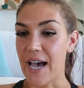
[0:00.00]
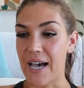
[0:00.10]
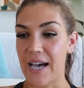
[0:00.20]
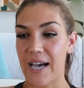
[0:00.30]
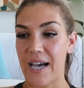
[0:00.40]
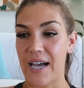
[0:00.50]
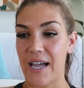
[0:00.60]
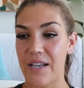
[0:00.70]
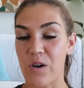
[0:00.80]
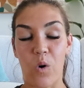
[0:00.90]

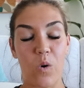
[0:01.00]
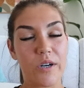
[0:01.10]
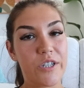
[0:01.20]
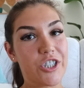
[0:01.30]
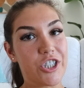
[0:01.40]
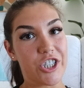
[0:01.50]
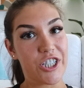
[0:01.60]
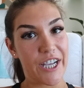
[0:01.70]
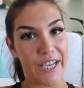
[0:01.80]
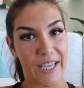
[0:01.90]
an orange
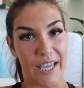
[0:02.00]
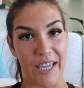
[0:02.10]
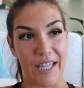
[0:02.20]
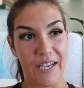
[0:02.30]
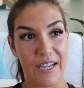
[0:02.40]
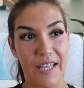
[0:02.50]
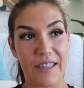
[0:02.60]
chicken